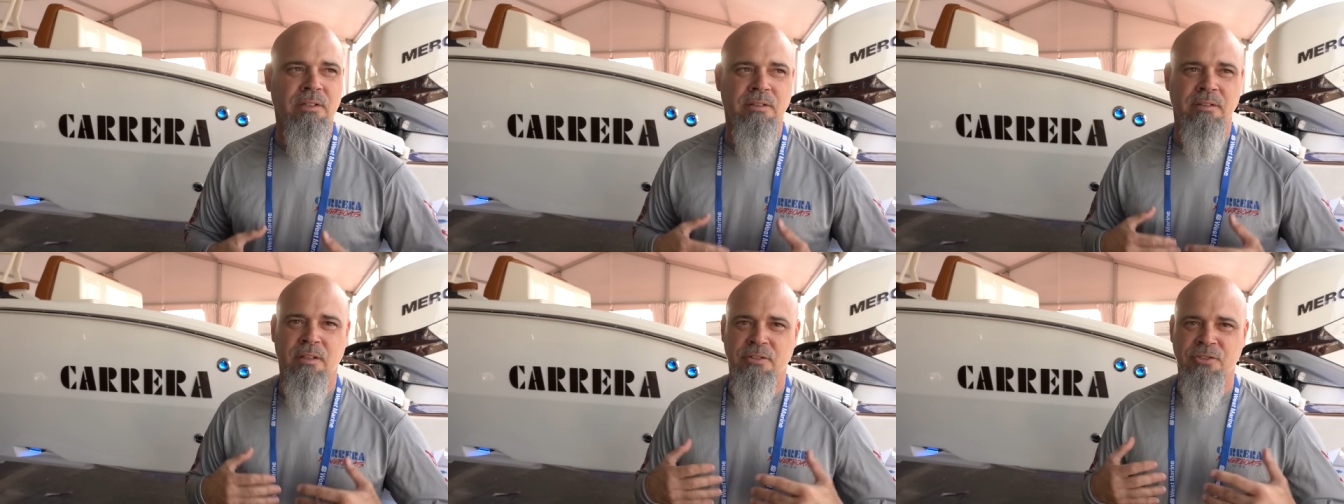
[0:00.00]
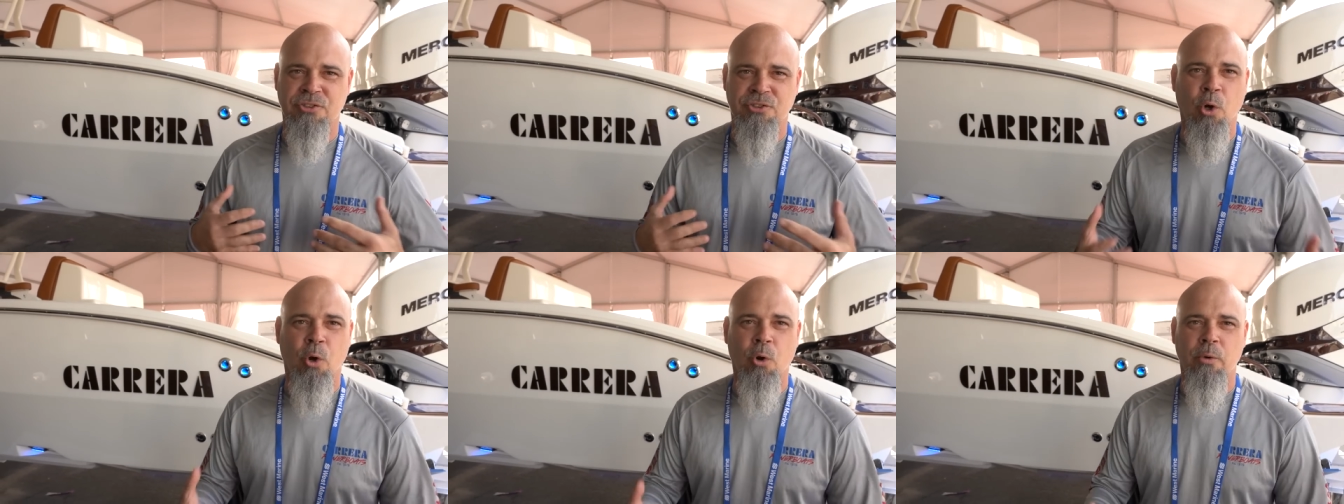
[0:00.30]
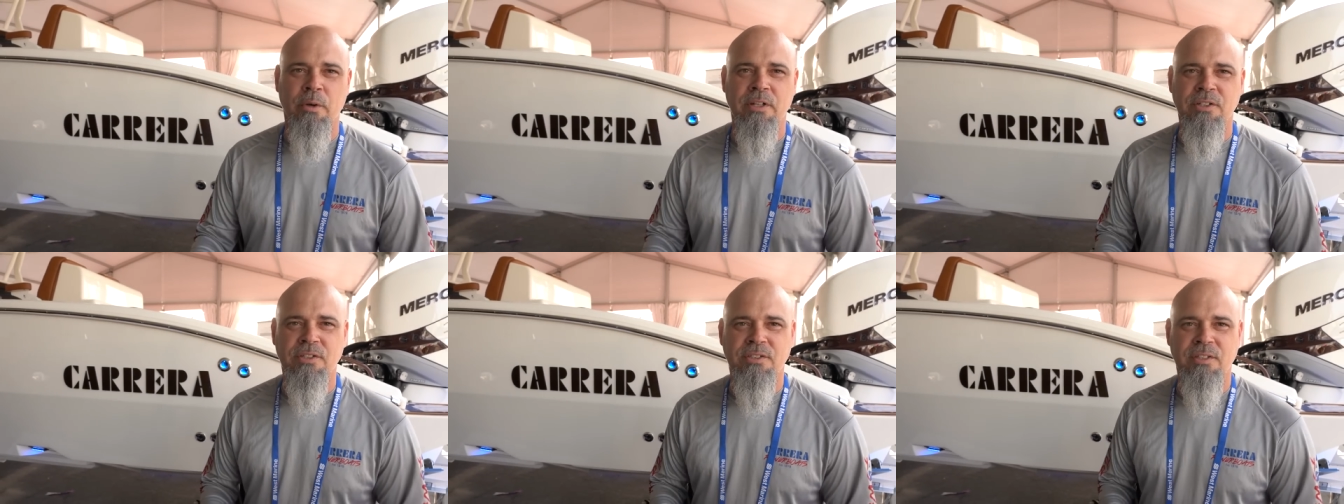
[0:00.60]
the
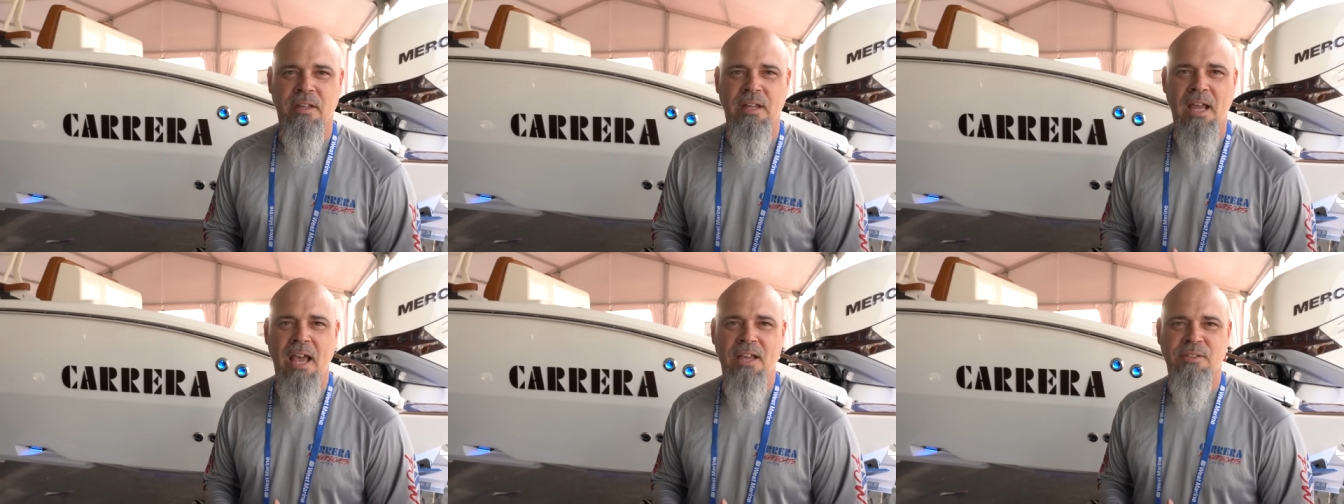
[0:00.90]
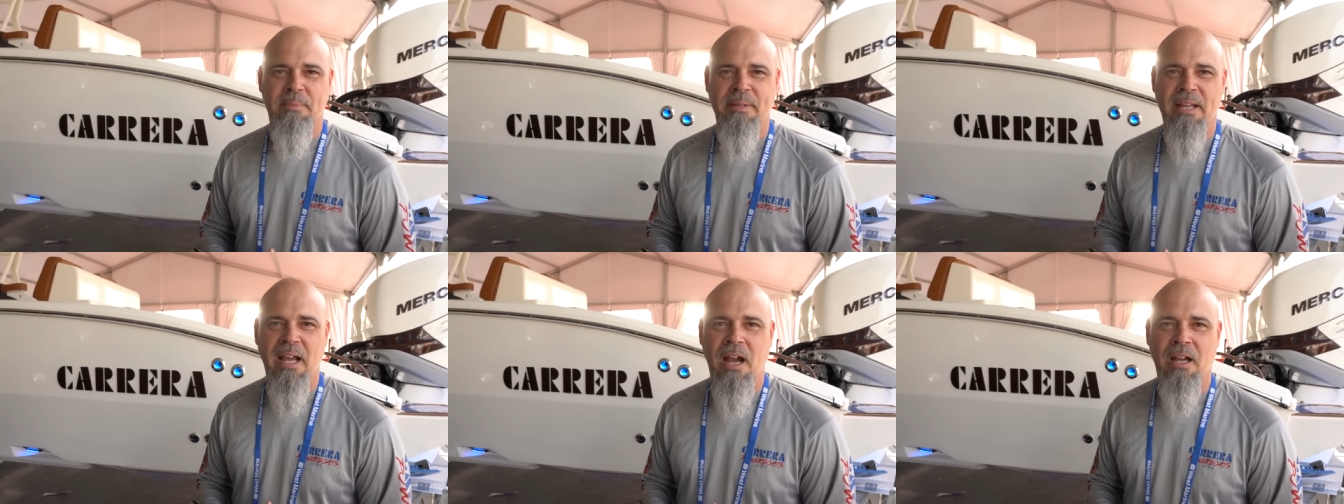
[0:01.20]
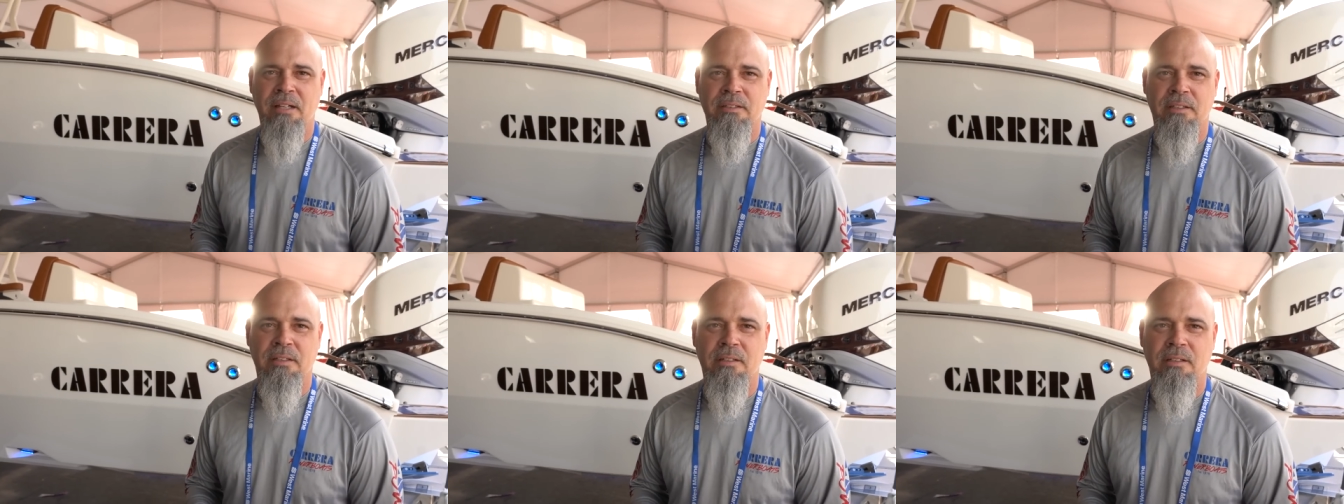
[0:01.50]
stories that it has
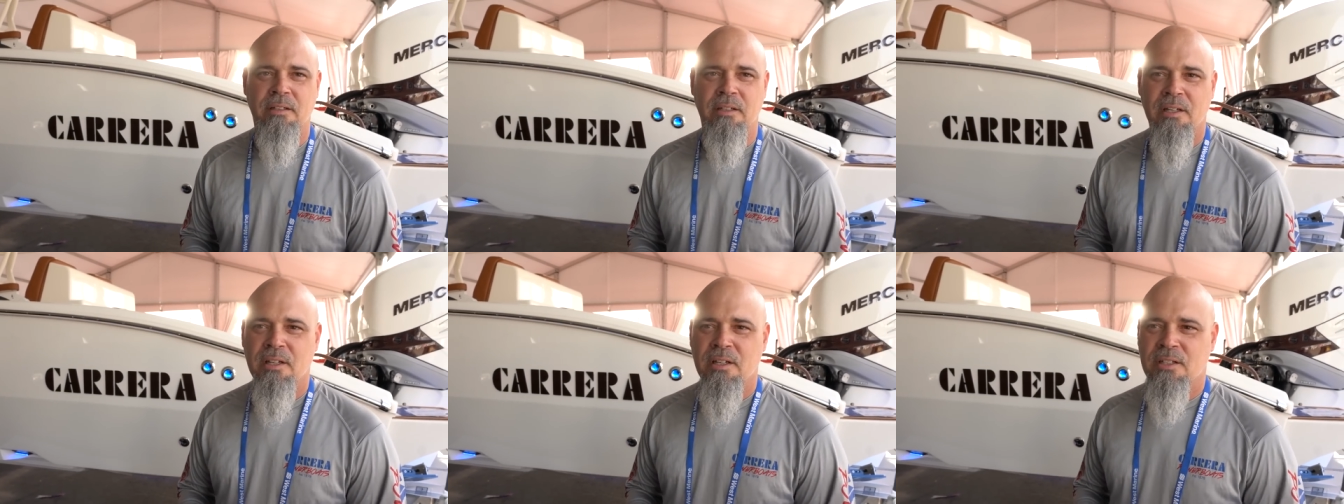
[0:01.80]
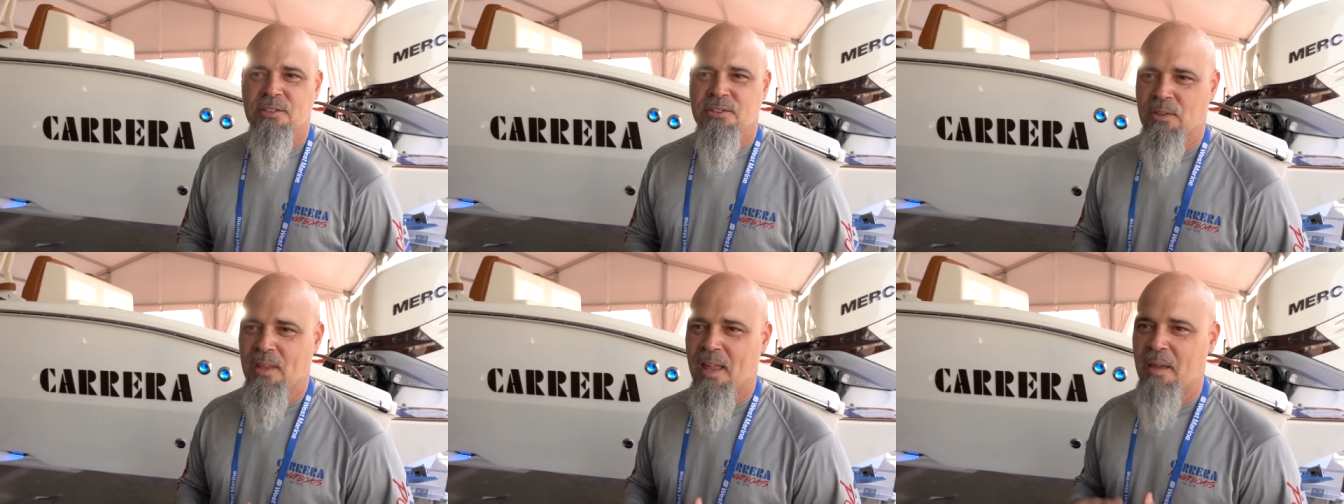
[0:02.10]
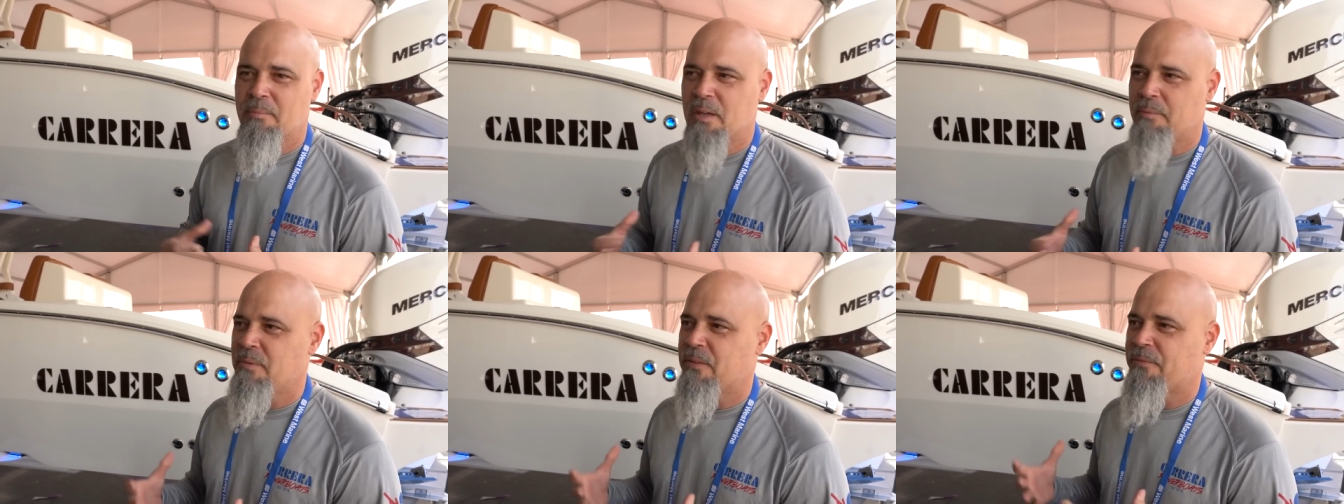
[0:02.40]
behind it. So that
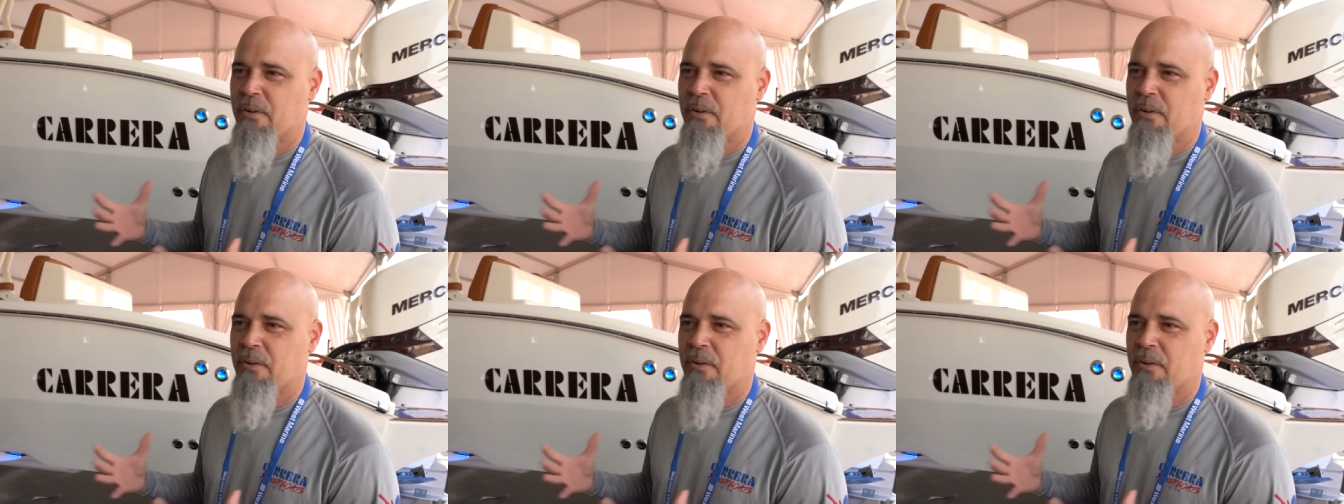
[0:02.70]
made me